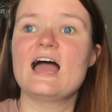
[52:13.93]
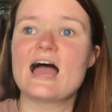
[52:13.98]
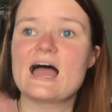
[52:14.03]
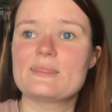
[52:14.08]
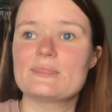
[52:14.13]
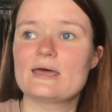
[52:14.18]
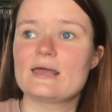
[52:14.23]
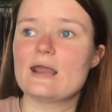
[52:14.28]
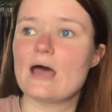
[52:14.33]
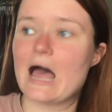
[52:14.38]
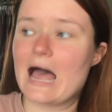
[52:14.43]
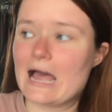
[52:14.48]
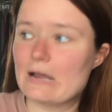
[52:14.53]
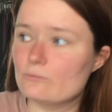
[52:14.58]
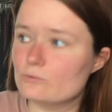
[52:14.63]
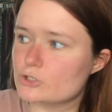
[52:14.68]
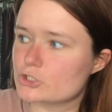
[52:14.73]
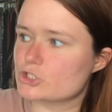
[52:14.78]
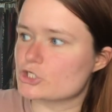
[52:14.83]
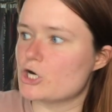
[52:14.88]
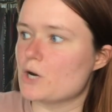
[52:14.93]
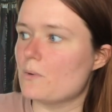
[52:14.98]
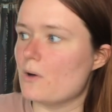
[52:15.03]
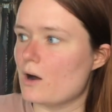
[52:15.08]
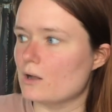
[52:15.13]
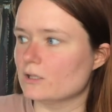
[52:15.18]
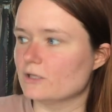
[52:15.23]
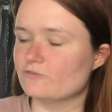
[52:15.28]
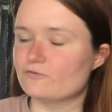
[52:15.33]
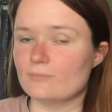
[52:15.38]
and then I will show
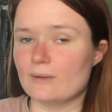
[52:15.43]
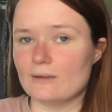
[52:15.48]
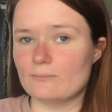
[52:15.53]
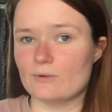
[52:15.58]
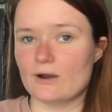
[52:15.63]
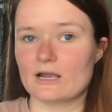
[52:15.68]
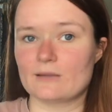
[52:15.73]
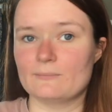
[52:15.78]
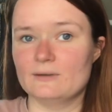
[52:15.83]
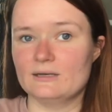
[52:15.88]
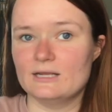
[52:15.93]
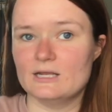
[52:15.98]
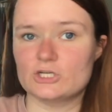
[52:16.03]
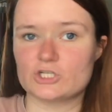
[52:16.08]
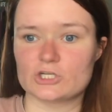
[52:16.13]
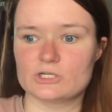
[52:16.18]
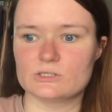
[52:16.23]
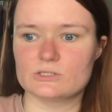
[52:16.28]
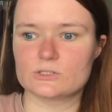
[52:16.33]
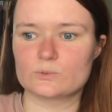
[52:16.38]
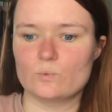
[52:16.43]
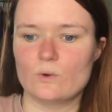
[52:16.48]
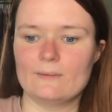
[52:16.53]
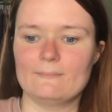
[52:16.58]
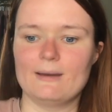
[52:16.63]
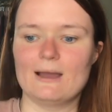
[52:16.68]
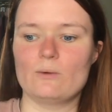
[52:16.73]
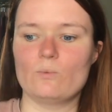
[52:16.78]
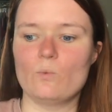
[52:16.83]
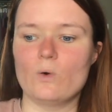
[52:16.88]
all of my recommendations one
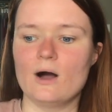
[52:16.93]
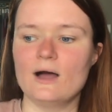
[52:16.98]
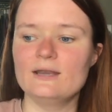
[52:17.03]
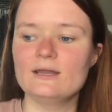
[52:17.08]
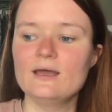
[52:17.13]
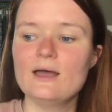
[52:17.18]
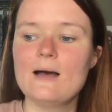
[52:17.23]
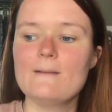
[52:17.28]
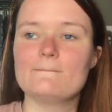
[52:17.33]
by one,